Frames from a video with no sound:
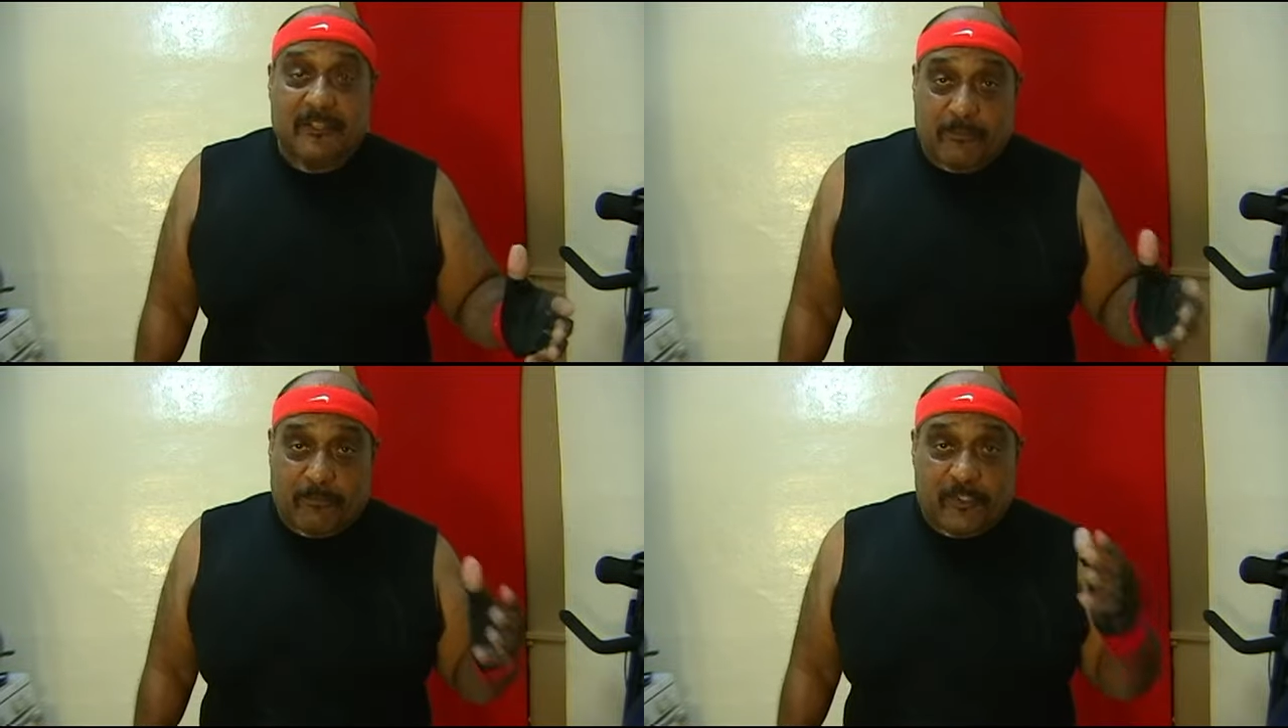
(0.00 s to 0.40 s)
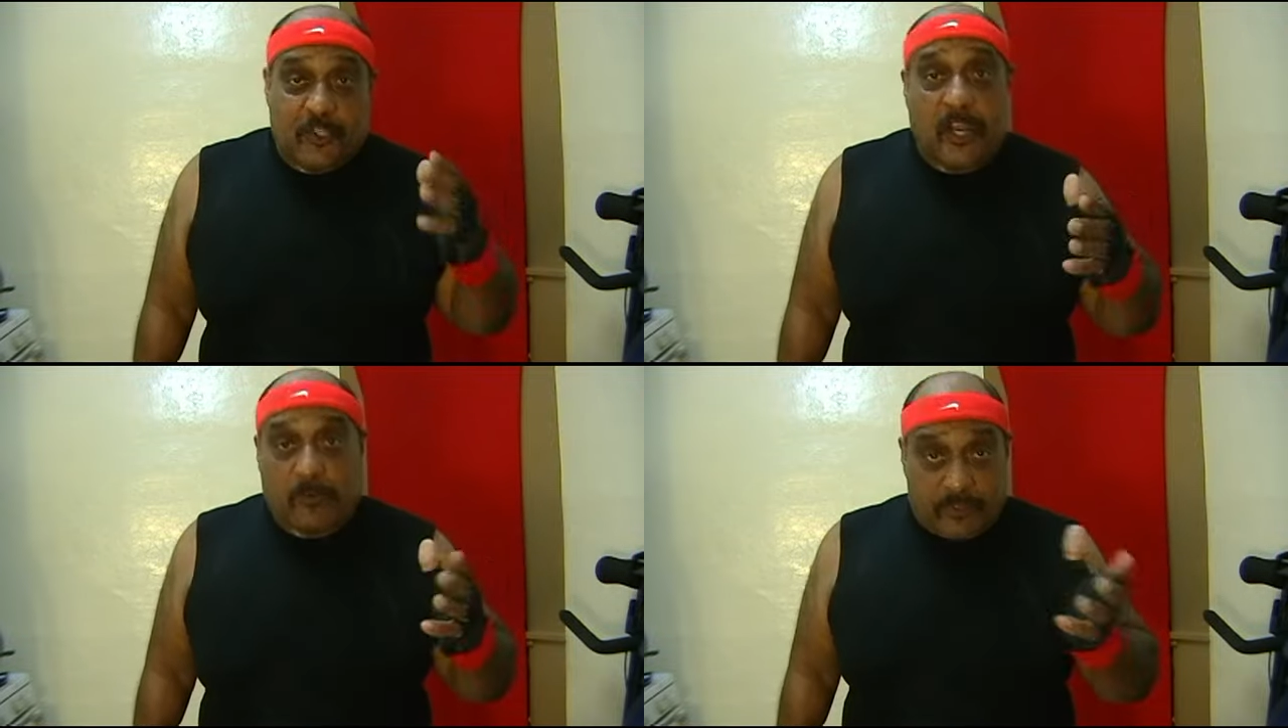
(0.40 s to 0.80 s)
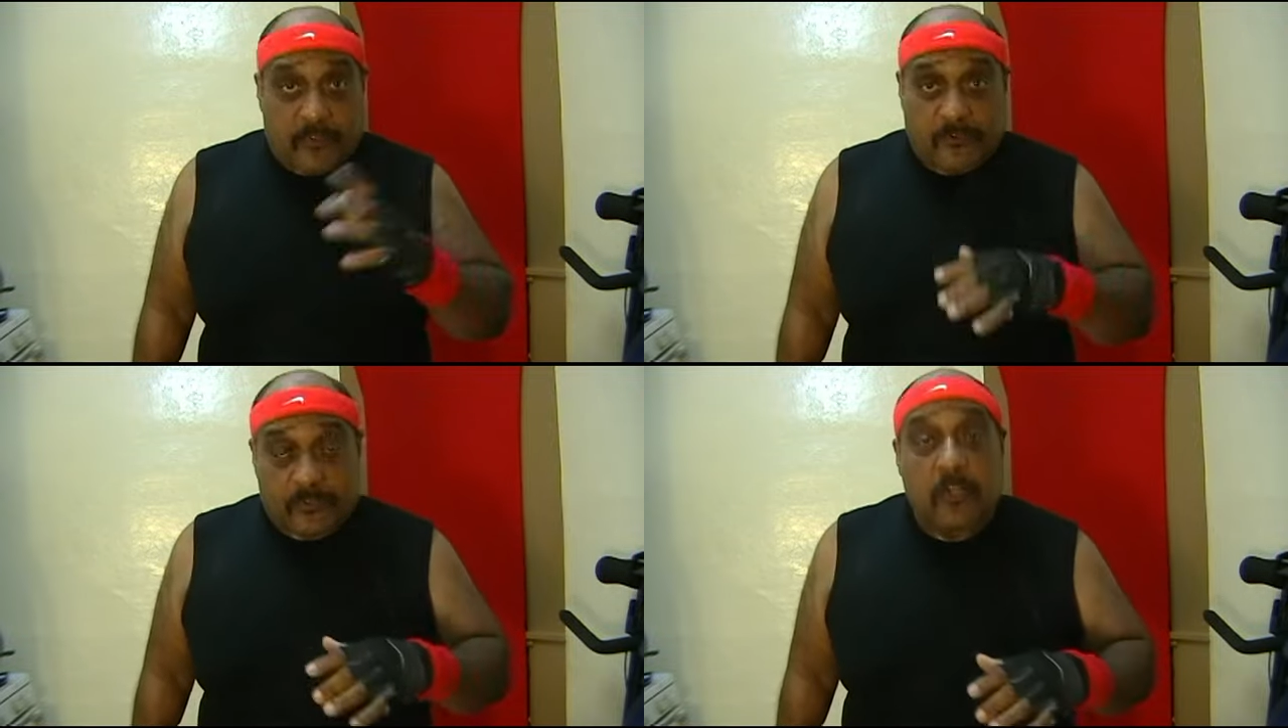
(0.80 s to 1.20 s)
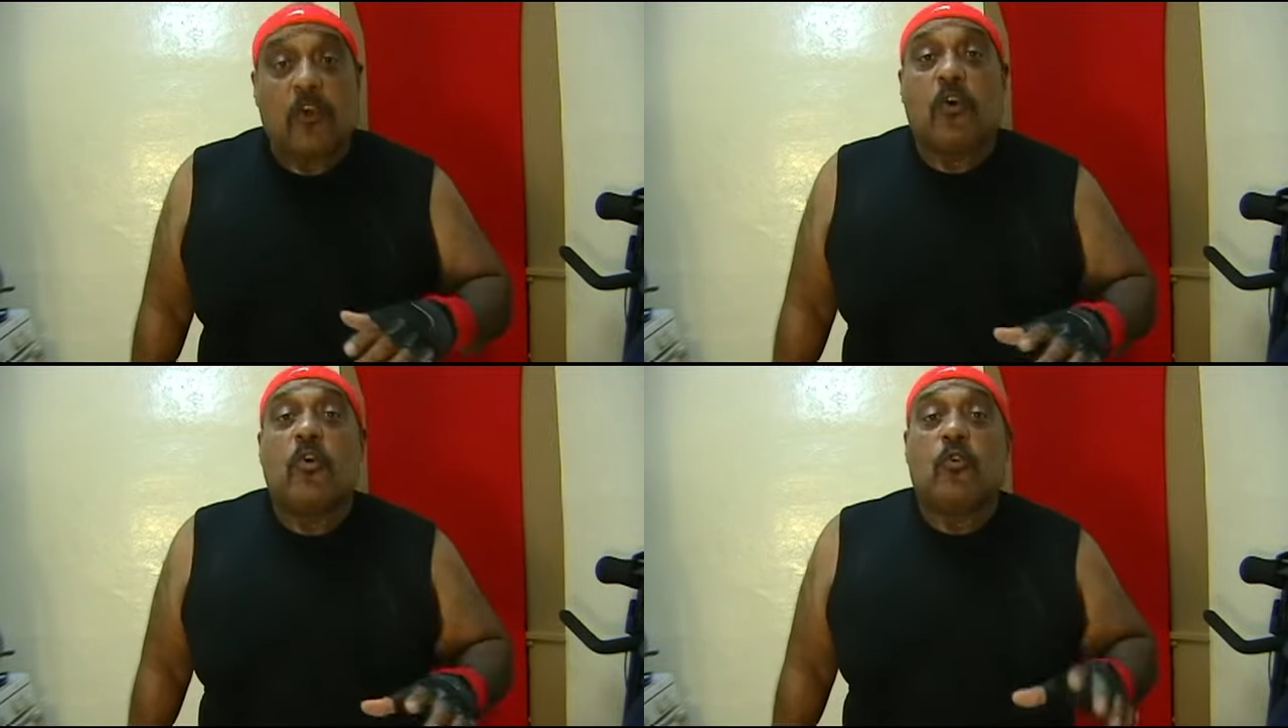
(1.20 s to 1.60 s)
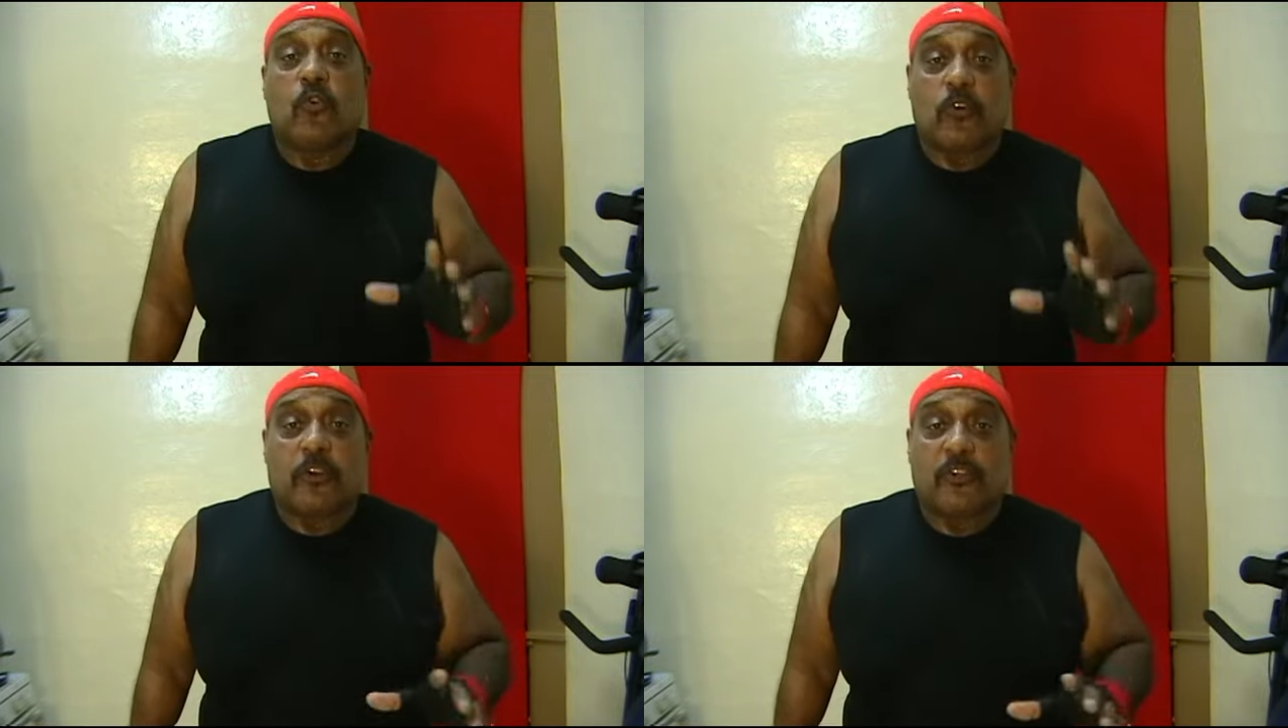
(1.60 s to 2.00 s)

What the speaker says: to share it with others who are